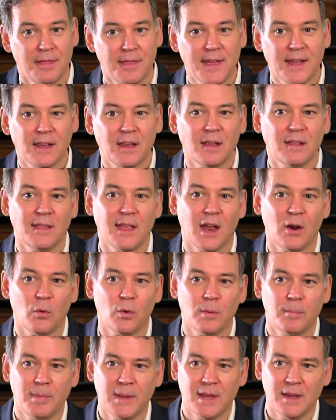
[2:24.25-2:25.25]
thinking that
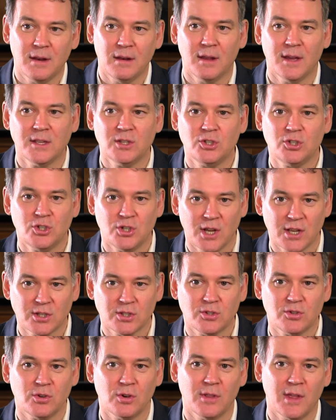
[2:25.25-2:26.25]
it would be a nice
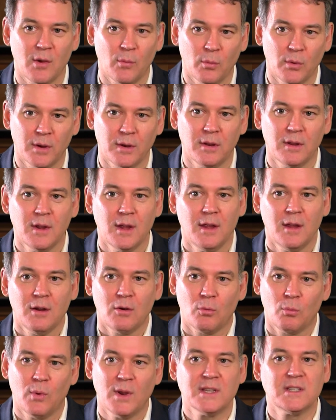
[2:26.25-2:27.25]
gesture that would
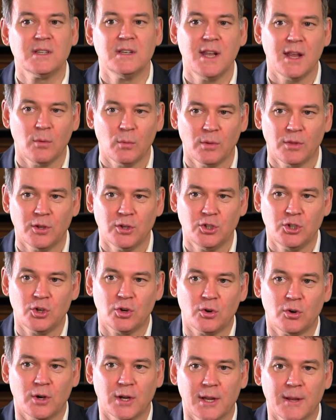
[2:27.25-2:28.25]
resonate with the
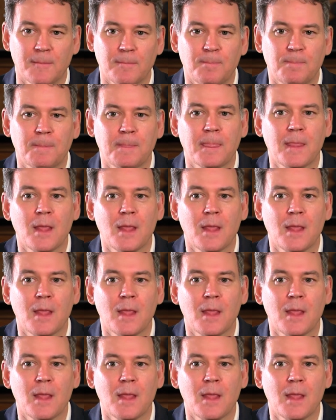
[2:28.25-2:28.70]
jury.